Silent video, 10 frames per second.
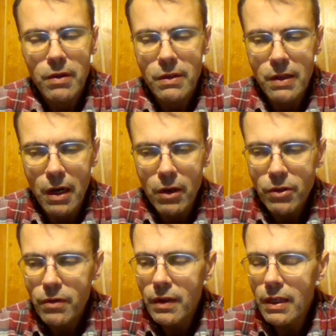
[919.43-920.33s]

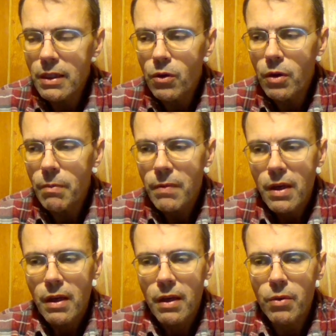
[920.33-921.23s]
zdravstveni dom.
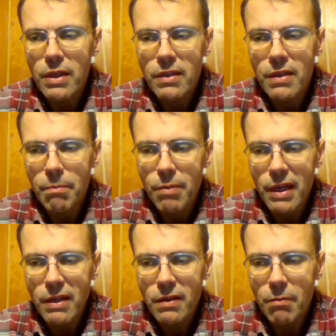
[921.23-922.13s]
And what is the
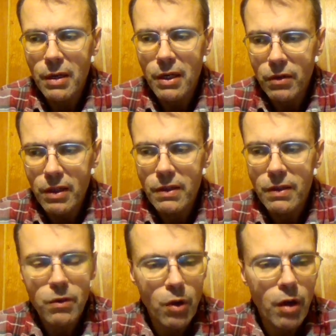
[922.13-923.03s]
best about
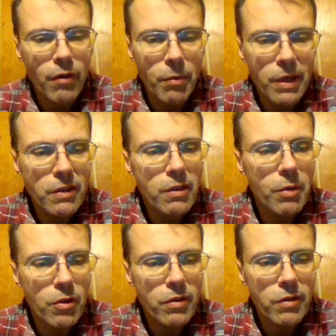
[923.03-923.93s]
this Novo Mesto,
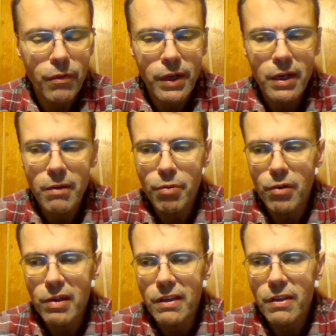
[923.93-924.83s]
about the Slovenian
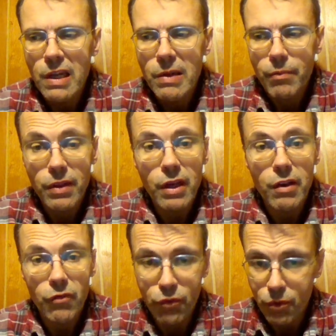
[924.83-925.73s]
police? They
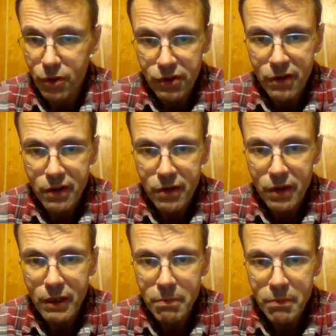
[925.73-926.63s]
enforced the
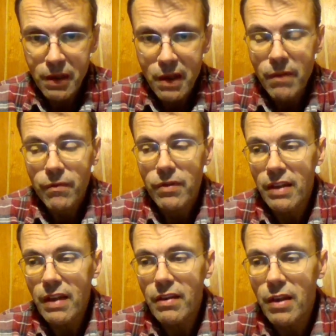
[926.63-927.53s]
crime,
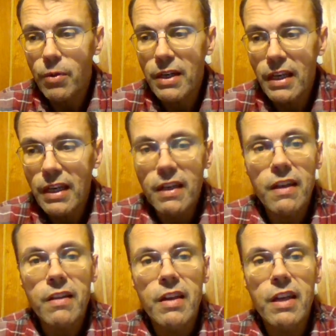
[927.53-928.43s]
then they went ahead
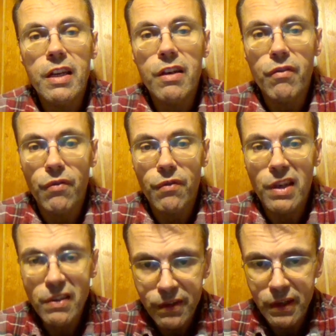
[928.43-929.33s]
and they
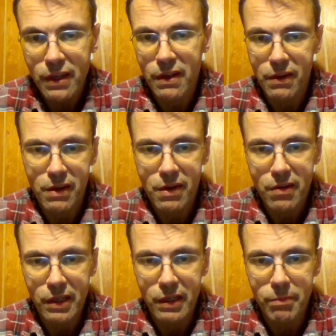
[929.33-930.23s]
investigated the
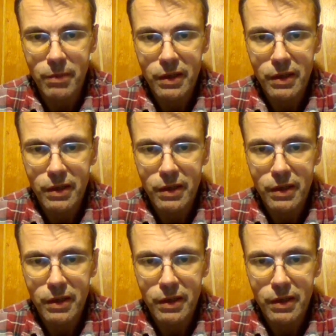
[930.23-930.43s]
crime